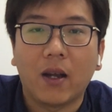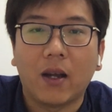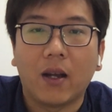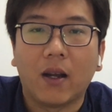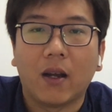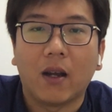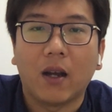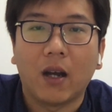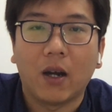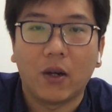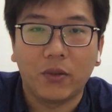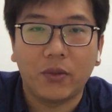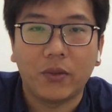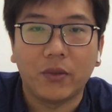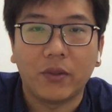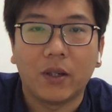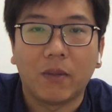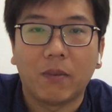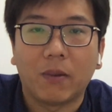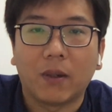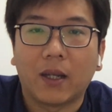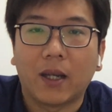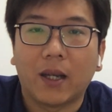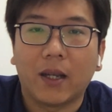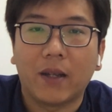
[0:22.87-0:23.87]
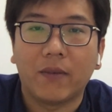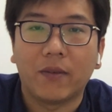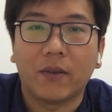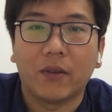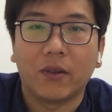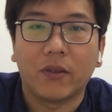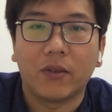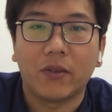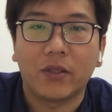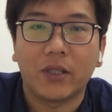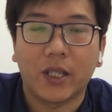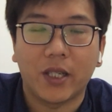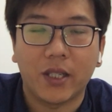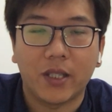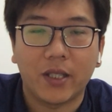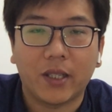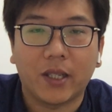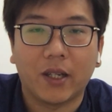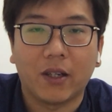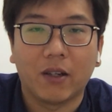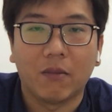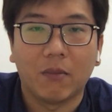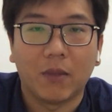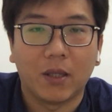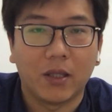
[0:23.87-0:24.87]
how to apply for Chinese
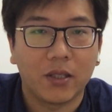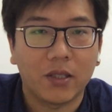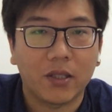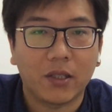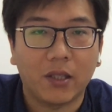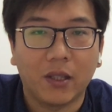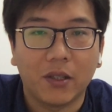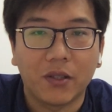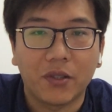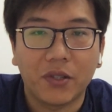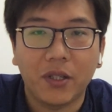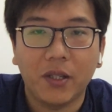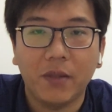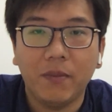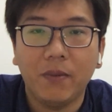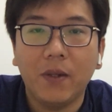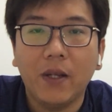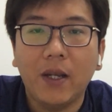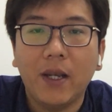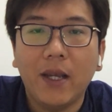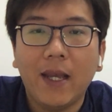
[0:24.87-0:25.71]
government scholarship.